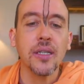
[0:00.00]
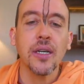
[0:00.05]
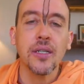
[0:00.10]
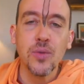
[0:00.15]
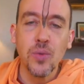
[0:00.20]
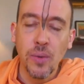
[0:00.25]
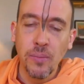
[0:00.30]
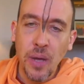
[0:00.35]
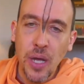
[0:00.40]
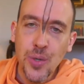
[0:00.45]
As
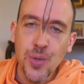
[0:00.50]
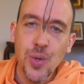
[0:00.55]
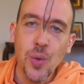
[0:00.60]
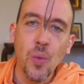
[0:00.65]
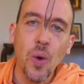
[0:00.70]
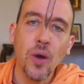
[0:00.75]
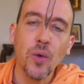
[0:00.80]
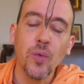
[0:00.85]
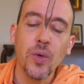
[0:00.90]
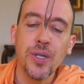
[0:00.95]
we mentioned,
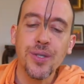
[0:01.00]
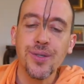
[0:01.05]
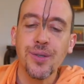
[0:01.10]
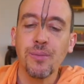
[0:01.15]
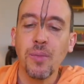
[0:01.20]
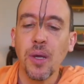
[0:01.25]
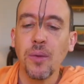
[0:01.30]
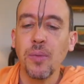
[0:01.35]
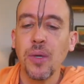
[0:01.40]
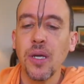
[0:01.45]
one reason
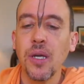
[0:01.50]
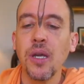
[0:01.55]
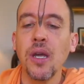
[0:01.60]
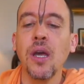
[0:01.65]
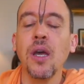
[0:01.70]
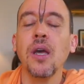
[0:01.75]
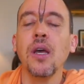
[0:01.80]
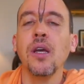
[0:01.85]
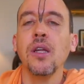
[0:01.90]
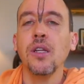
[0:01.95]
may be
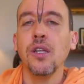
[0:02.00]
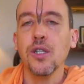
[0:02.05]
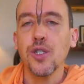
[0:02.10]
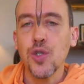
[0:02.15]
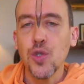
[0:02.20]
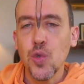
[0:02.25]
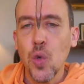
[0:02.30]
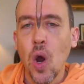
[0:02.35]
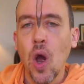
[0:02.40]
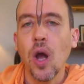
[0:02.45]
the
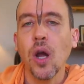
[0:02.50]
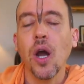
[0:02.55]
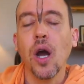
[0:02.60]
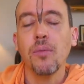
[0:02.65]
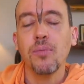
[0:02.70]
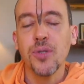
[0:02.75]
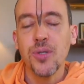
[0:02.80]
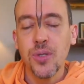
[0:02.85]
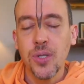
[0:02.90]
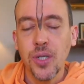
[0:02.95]
strong
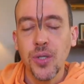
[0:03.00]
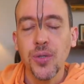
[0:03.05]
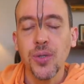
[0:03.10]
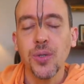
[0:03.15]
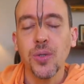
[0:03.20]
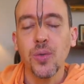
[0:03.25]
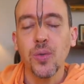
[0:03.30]
opposition